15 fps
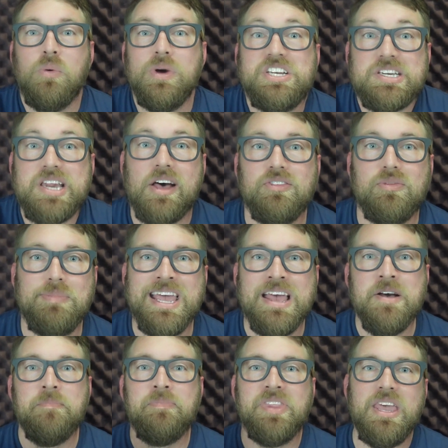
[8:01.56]
Which tells me,
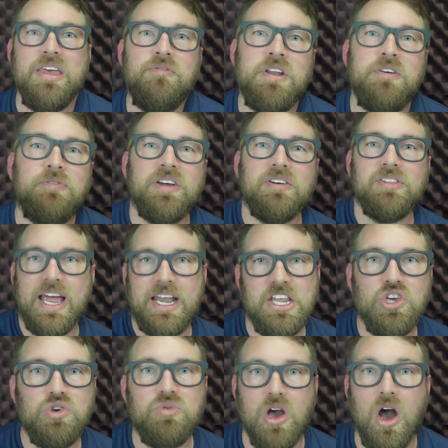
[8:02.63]
even if they're
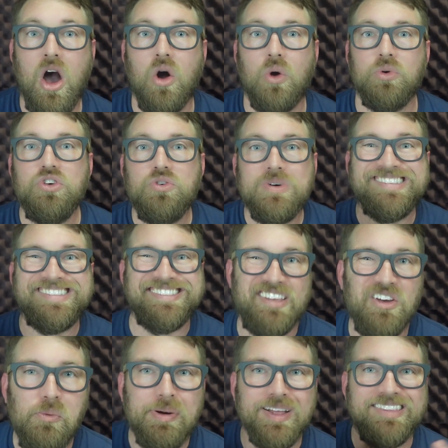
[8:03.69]
letting you go, you could
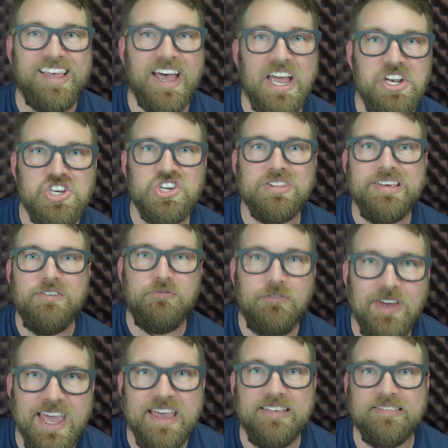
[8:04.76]
still potentially
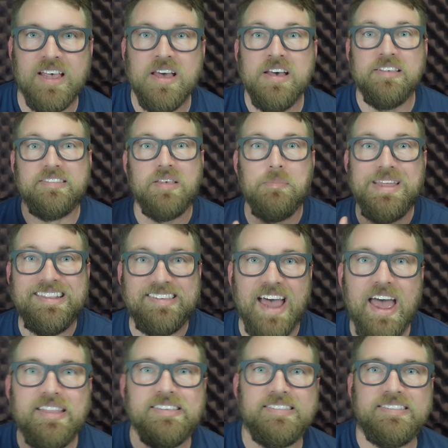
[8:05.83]
face some
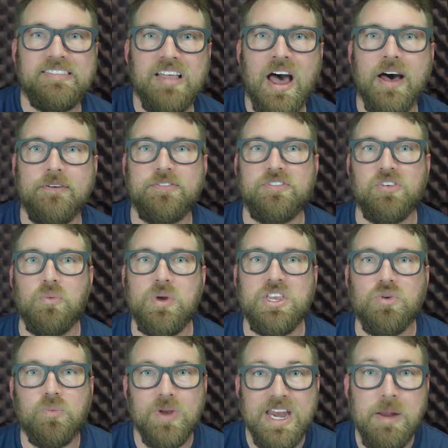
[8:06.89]
intense stuff. So when
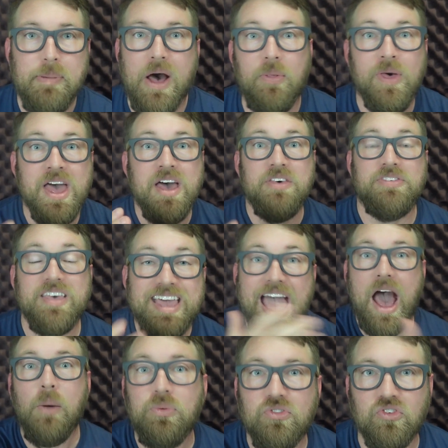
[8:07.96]
you read about the
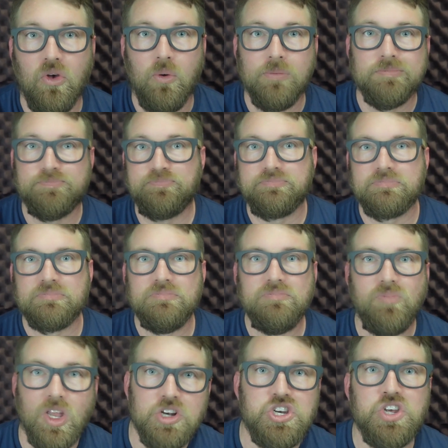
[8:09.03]
council,
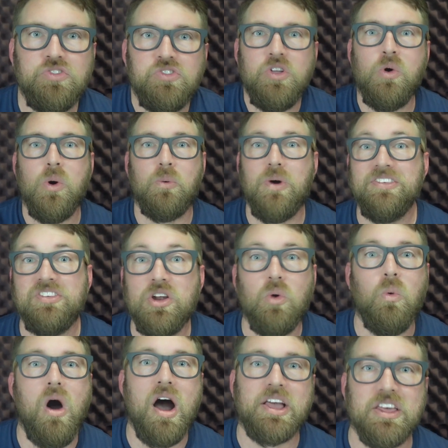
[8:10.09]
just know it wasn't a
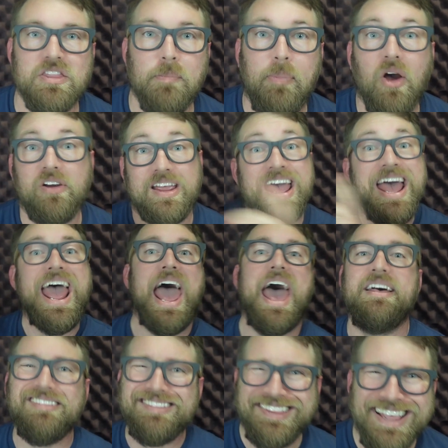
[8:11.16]
walk in the park,
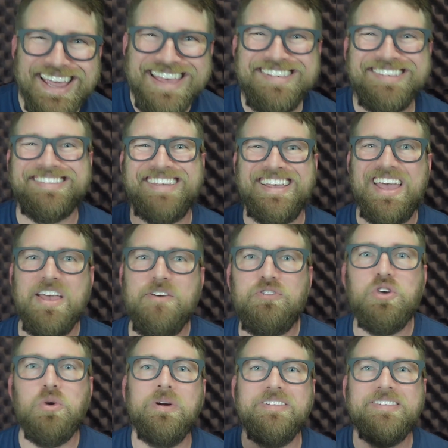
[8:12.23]
at least
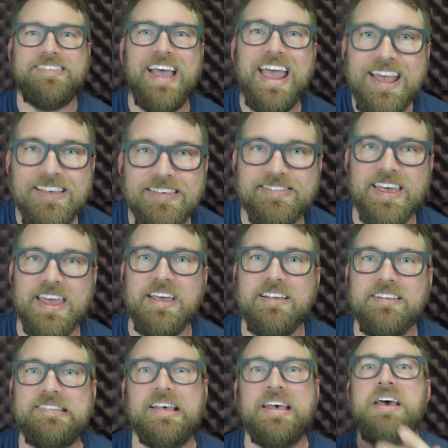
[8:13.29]
if you were saying
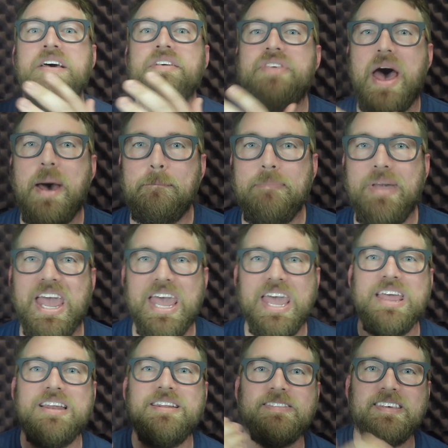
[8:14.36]
things that
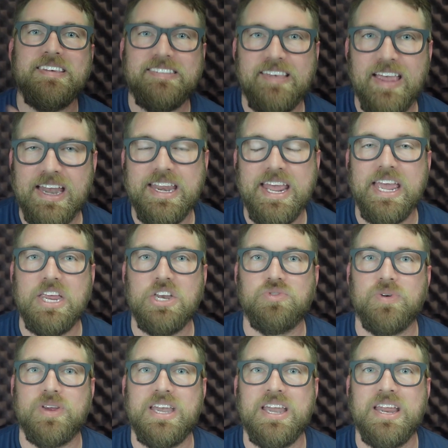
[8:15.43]
made the
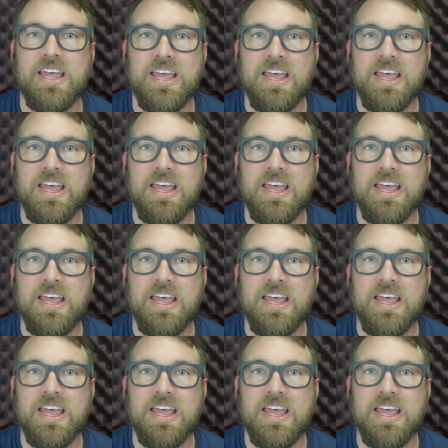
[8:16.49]
Sanhedrin